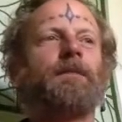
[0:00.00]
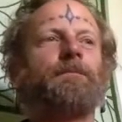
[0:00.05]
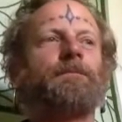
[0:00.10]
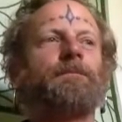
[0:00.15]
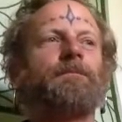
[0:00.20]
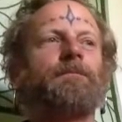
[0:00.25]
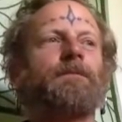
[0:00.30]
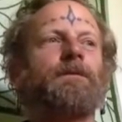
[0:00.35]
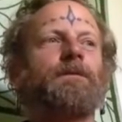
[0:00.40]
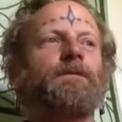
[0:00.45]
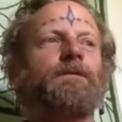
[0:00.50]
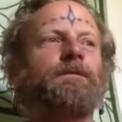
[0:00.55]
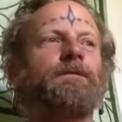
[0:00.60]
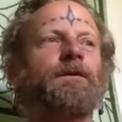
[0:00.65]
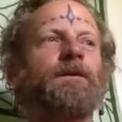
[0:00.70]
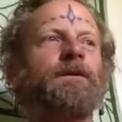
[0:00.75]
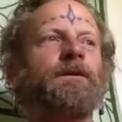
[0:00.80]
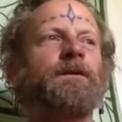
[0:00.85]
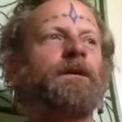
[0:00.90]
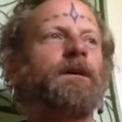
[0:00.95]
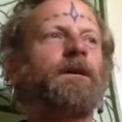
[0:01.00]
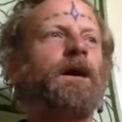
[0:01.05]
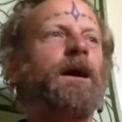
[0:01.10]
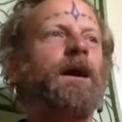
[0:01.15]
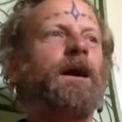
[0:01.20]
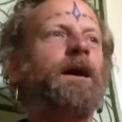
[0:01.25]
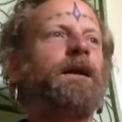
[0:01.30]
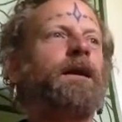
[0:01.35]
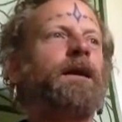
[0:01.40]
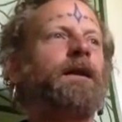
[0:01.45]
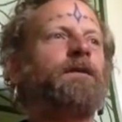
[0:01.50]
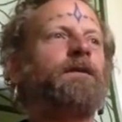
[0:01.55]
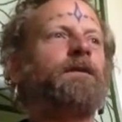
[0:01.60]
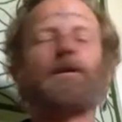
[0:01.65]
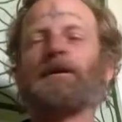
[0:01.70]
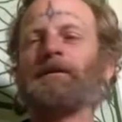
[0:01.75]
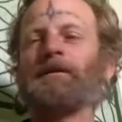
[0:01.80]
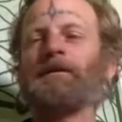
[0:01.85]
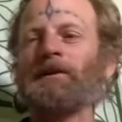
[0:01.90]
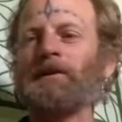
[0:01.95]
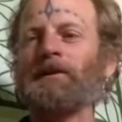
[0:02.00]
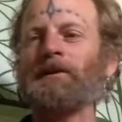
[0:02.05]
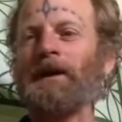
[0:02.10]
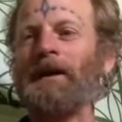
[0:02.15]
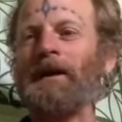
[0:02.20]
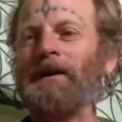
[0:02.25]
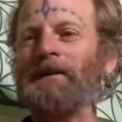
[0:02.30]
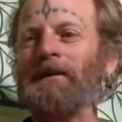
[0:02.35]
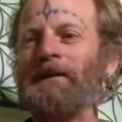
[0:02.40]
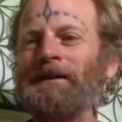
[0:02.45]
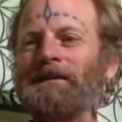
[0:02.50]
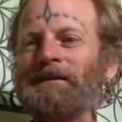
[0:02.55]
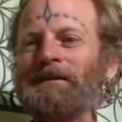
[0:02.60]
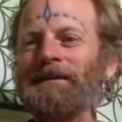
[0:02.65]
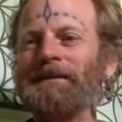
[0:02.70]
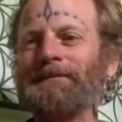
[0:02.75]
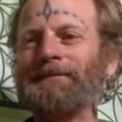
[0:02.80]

we've learned a lot. I don't know if you could call it wisdom,